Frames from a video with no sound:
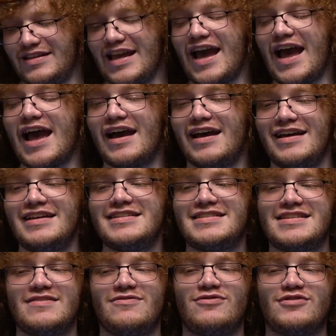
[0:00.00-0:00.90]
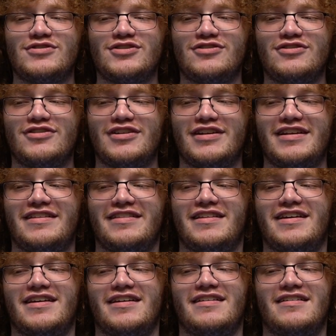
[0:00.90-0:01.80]
yeah, it's a fraternity
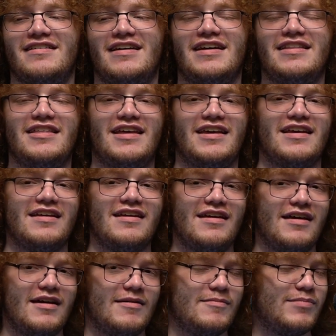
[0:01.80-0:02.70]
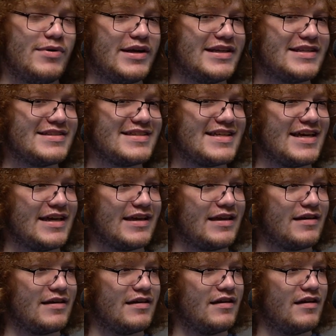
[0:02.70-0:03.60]
thing, I think. But it's
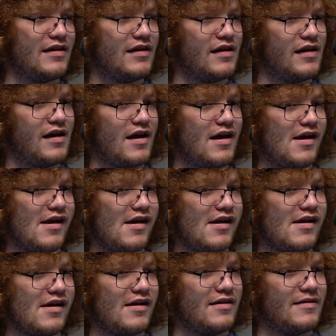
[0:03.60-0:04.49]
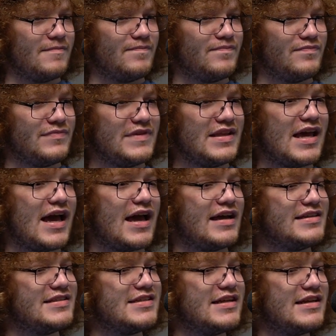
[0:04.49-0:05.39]
like, yeah,
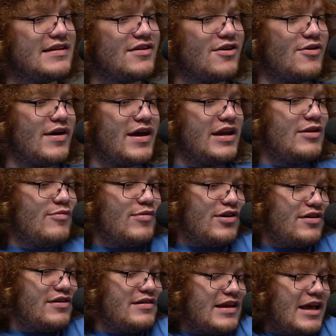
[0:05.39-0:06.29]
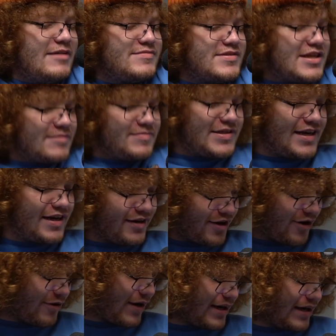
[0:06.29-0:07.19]
it didn't go anywhere. GameStop didn't
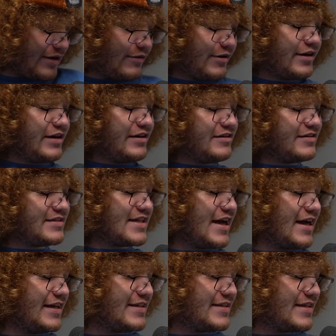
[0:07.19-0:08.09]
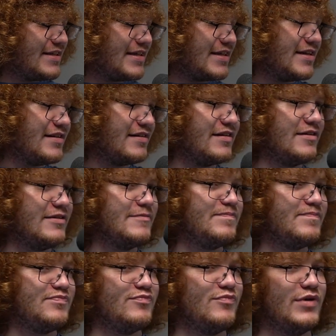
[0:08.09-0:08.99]
go anywhere near as high as it did
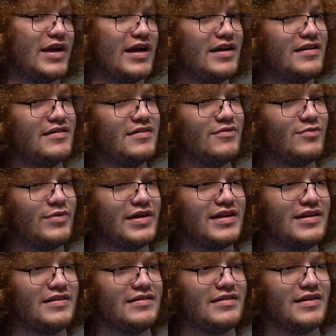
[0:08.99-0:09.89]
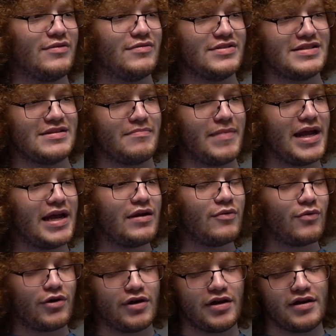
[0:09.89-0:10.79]
when when there was the
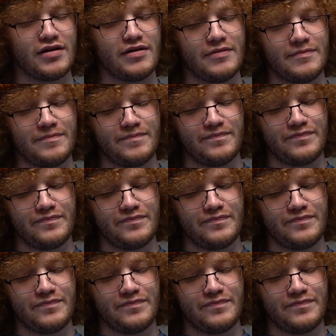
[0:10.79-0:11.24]
main one.